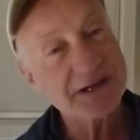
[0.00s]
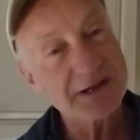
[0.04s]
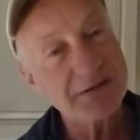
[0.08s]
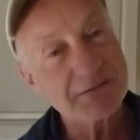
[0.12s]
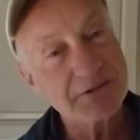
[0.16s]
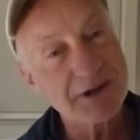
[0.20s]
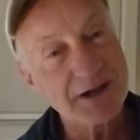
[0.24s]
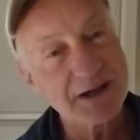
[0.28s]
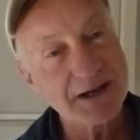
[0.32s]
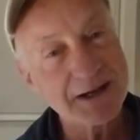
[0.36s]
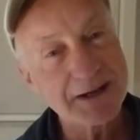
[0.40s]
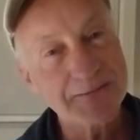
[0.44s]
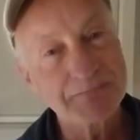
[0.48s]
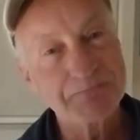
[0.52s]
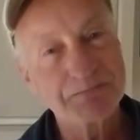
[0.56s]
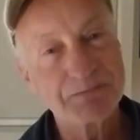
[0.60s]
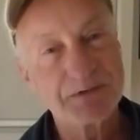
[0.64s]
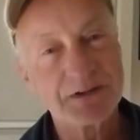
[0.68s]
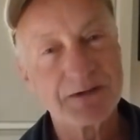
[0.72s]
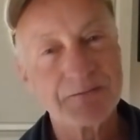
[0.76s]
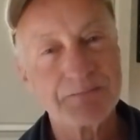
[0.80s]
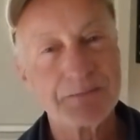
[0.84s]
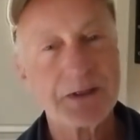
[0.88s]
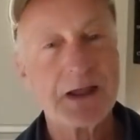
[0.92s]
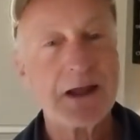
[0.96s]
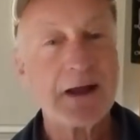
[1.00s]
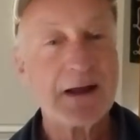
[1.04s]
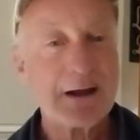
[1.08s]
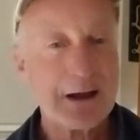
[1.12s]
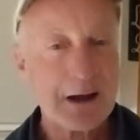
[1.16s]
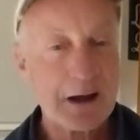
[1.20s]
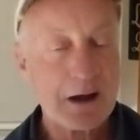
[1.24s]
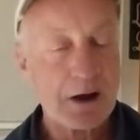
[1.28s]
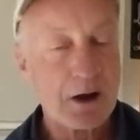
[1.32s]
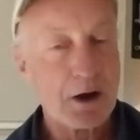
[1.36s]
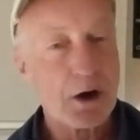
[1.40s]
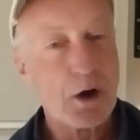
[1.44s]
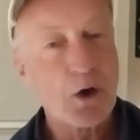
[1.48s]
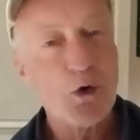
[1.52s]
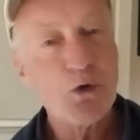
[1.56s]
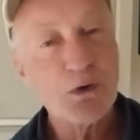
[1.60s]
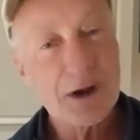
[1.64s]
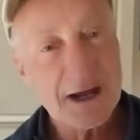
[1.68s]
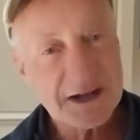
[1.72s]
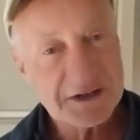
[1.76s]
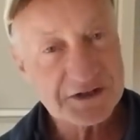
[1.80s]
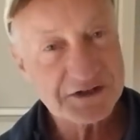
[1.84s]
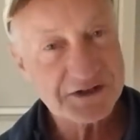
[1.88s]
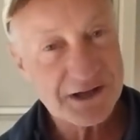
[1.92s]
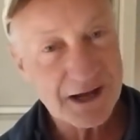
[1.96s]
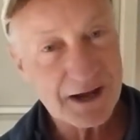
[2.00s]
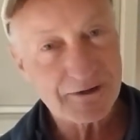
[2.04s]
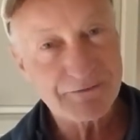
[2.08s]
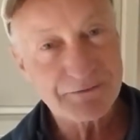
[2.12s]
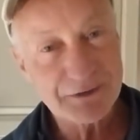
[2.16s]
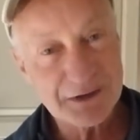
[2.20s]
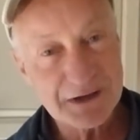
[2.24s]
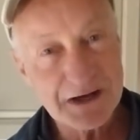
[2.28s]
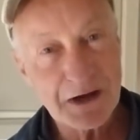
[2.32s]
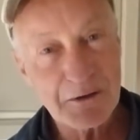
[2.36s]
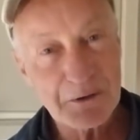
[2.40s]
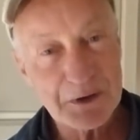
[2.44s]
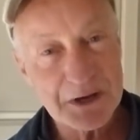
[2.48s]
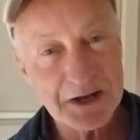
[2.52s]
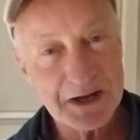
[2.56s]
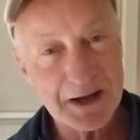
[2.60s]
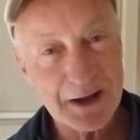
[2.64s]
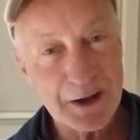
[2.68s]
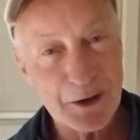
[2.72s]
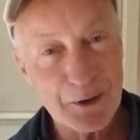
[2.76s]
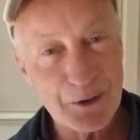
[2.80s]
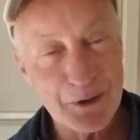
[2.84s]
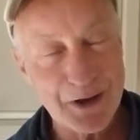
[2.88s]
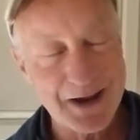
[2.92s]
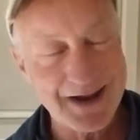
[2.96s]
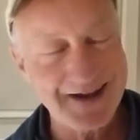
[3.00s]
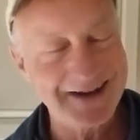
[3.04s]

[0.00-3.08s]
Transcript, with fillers: it really. All that stuff, you know where to go.